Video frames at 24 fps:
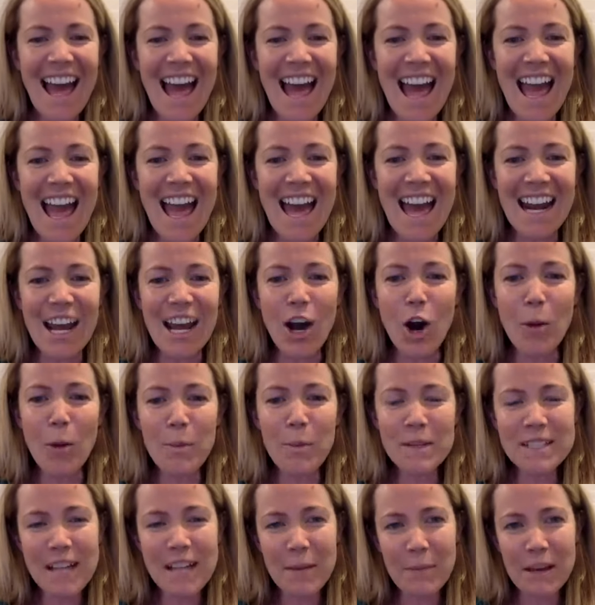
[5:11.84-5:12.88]
And I
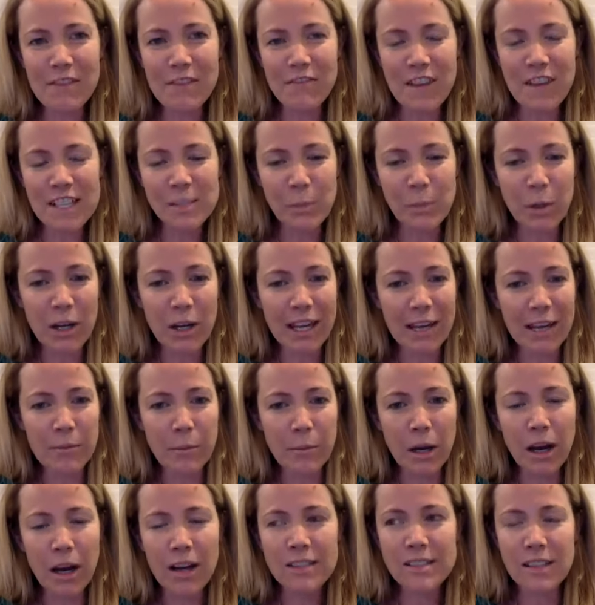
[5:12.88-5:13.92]
opened up my Facebook
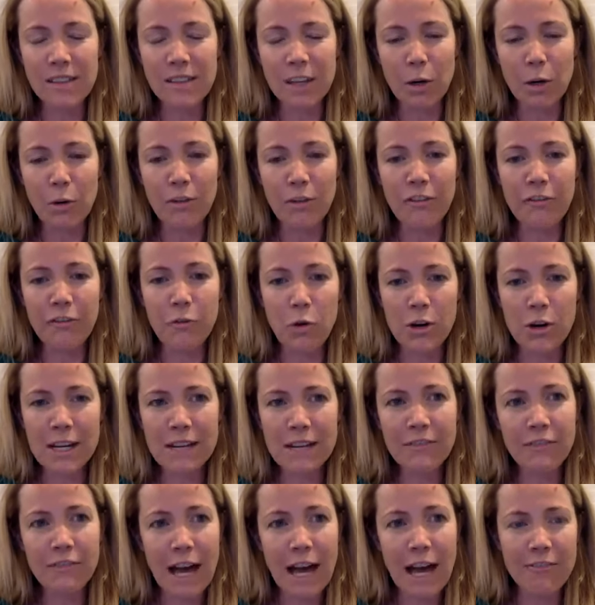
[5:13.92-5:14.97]
inbox and there were
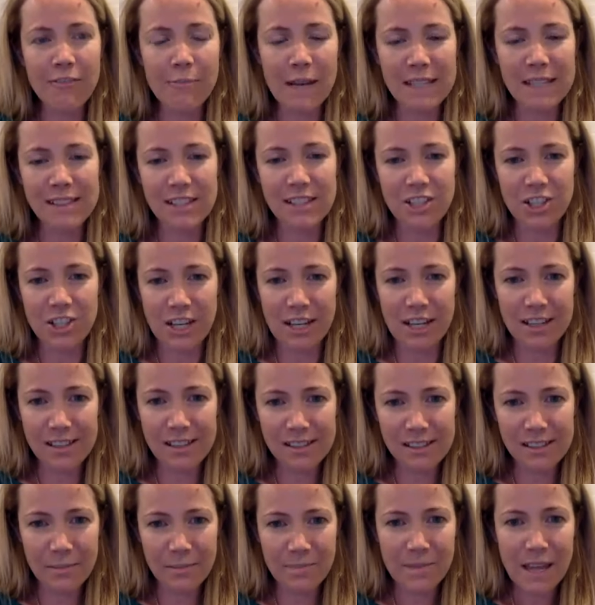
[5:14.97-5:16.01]
45
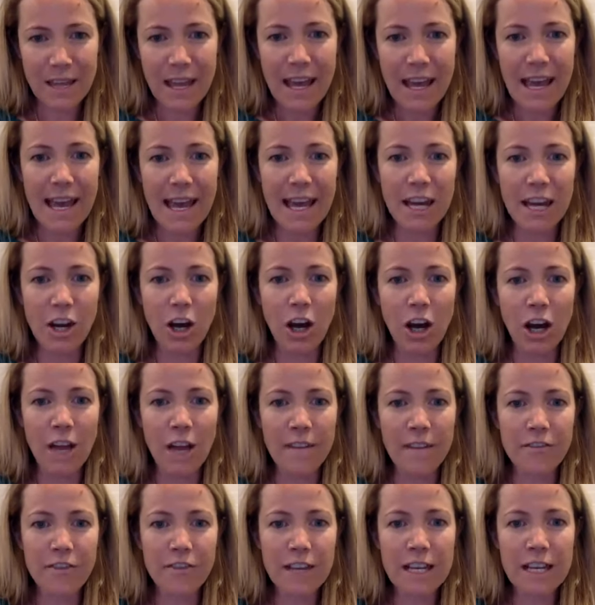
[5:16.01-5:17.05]
messages. And
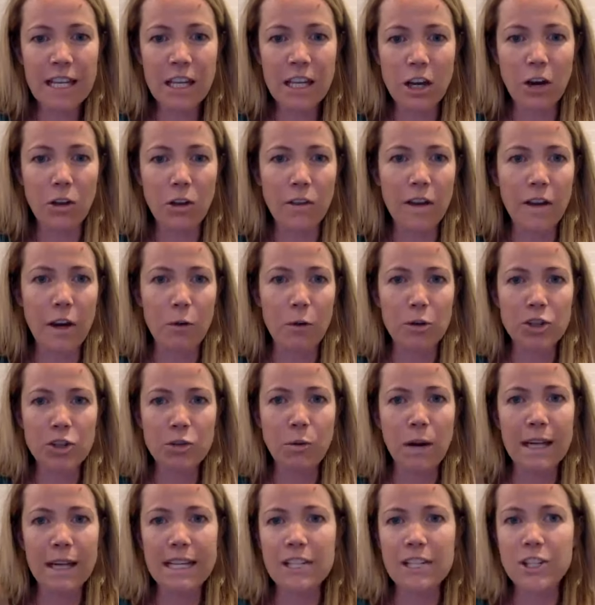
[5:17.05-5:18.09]
on the video, there were
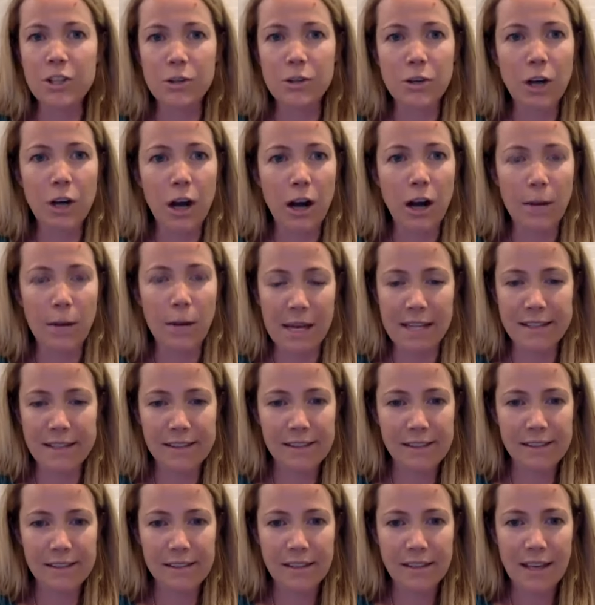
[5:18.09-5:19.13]
22
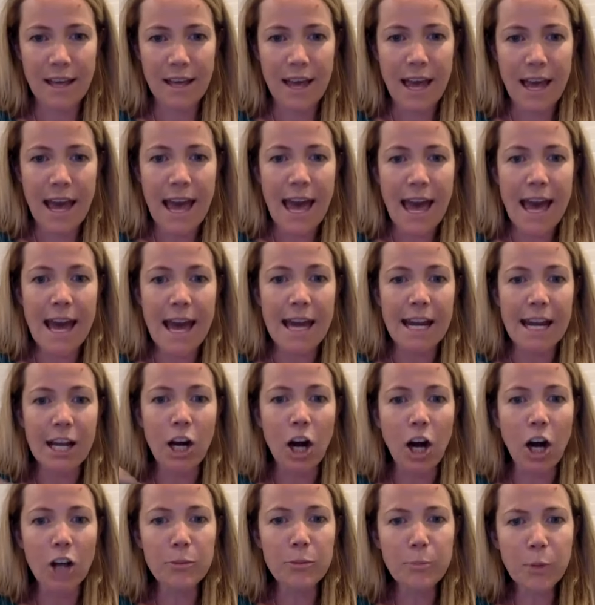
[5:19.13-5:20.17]
comments. And I
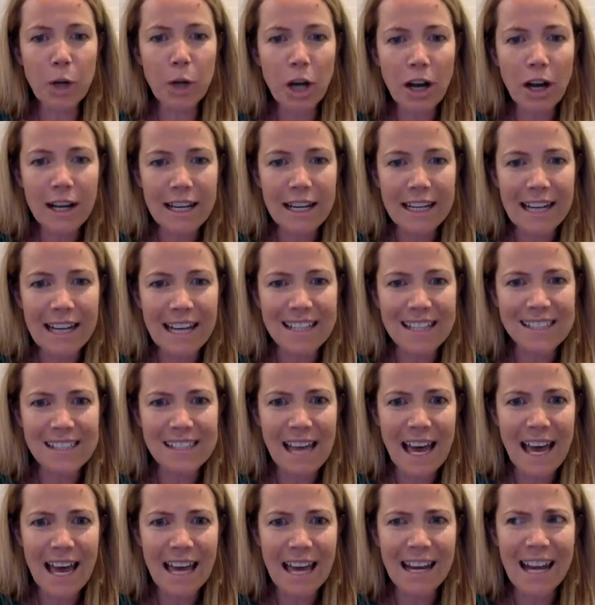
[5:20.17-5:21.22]
called Brooke and I
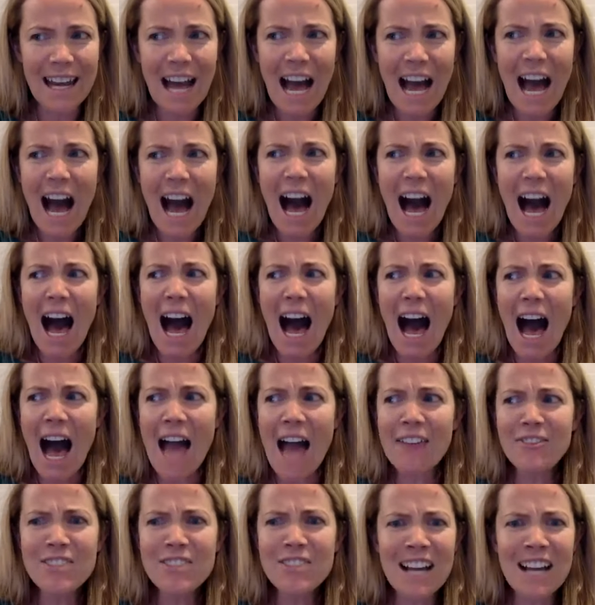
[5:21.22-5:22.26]
said,
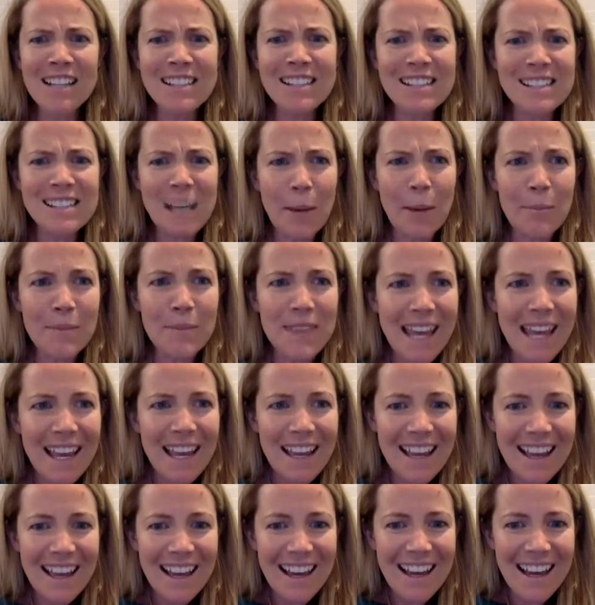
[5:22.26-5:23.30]
I've done
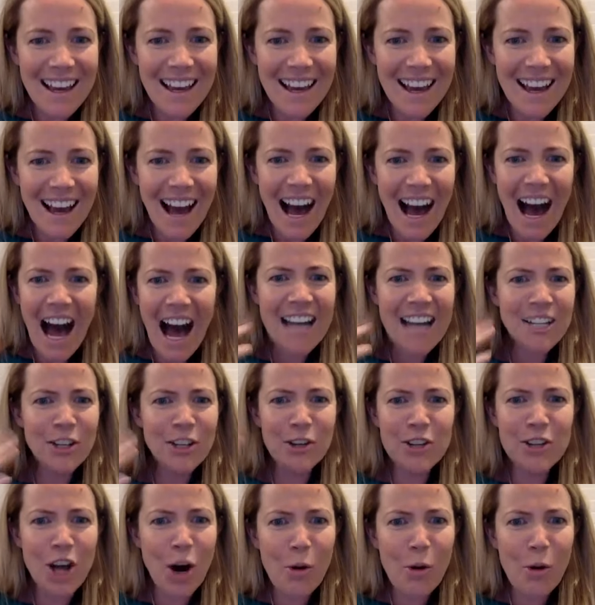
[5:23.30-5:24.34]
something. I
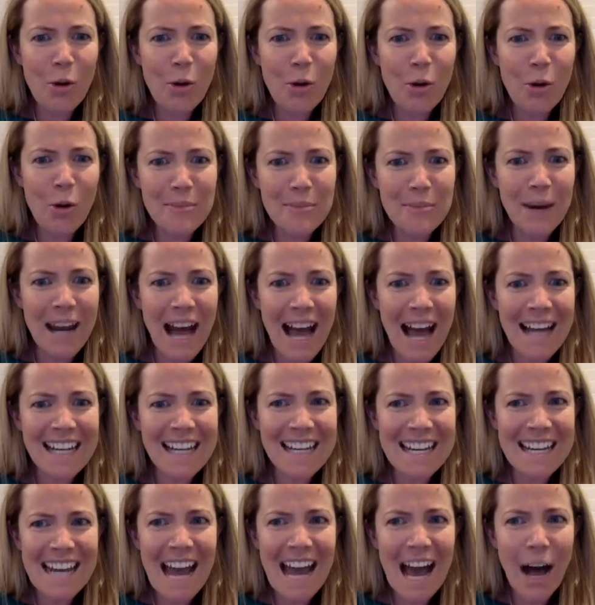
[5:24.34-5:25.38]
don't know what, but I
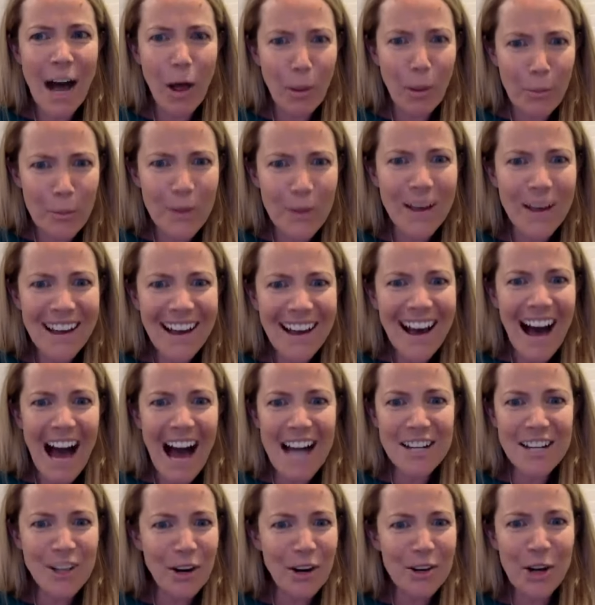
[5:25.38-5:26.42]
need help.
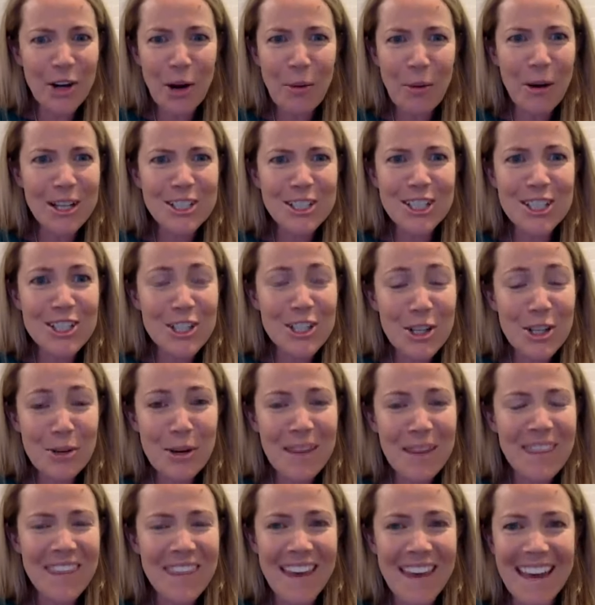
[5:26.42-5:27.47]
I don't know what to do
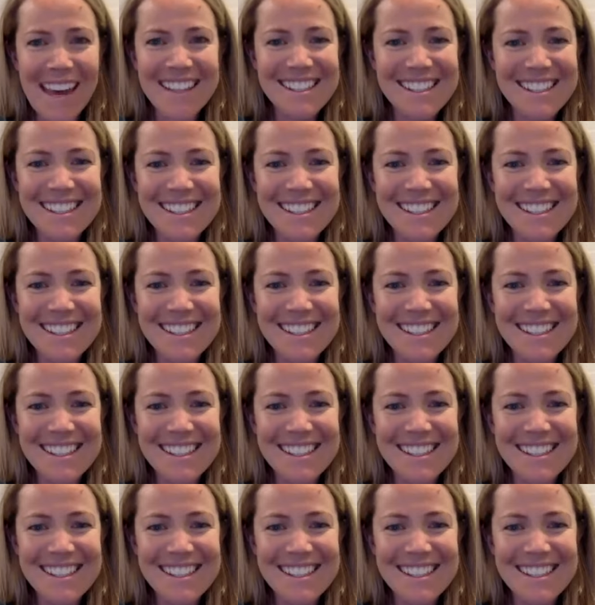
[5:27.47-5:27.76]
with this.